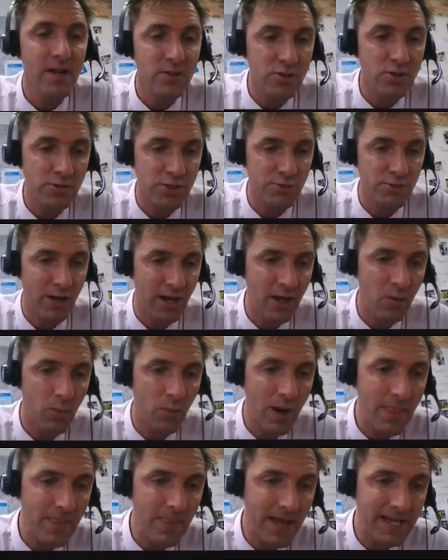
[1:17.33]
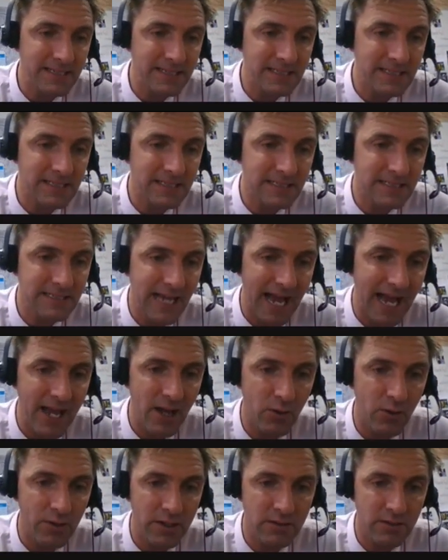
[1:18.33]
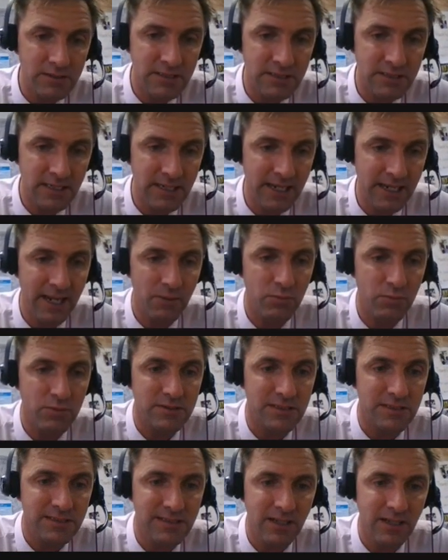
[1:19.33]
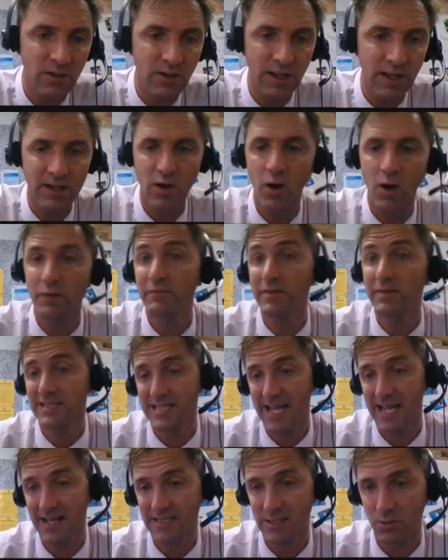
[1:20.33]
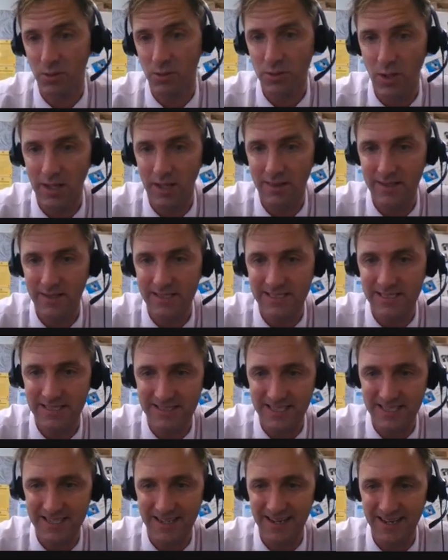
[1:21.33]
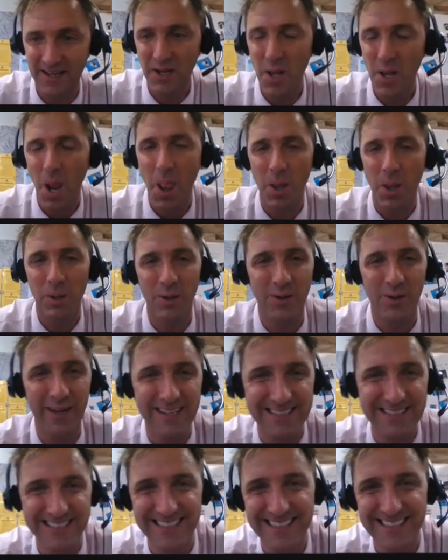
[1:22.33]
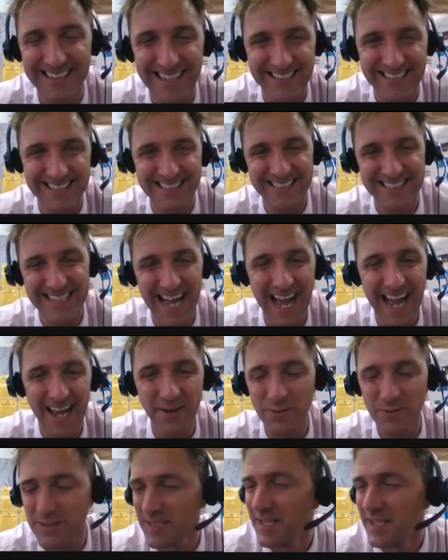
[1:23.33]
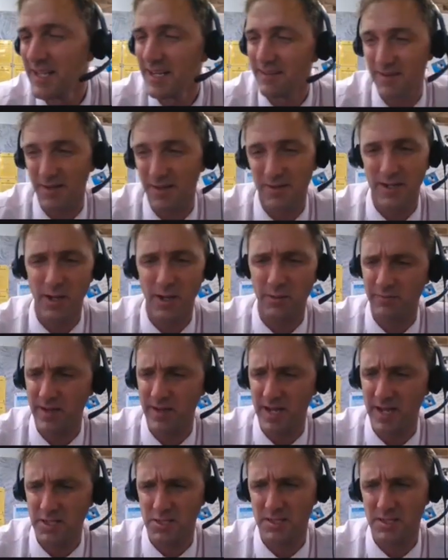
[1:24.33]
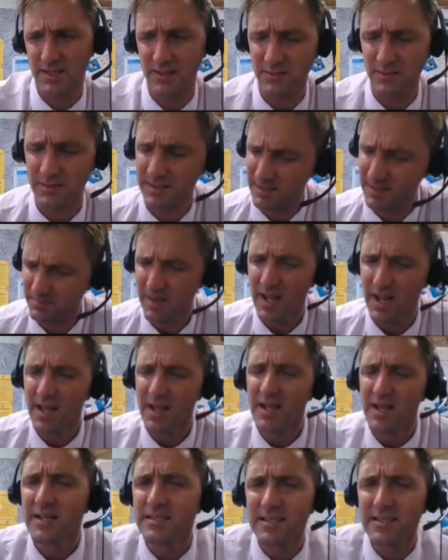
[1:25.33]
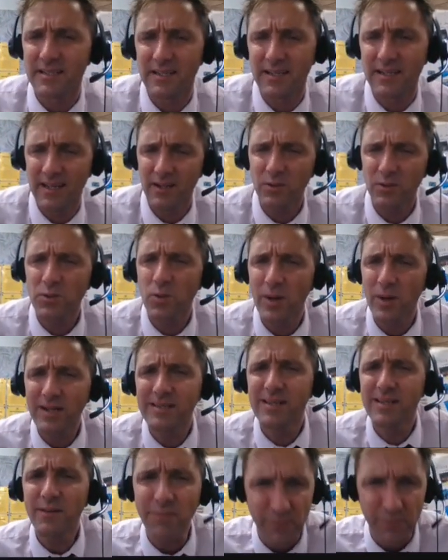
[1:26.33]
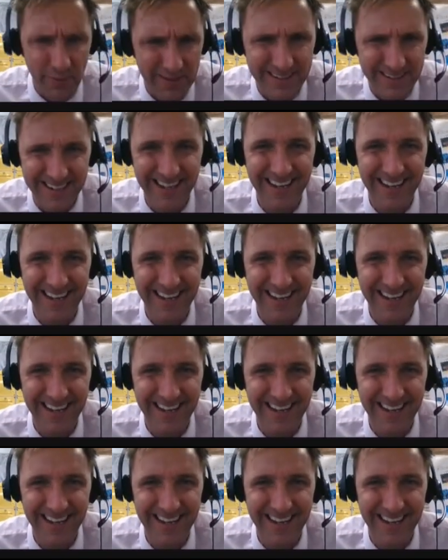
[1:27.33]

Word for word: to Australia. When they sailed into Sydney, it was still a convict town. So it looked like this. It didn't look like Sydney does today. It was very old fashioned and it was um, uh, it looked quite different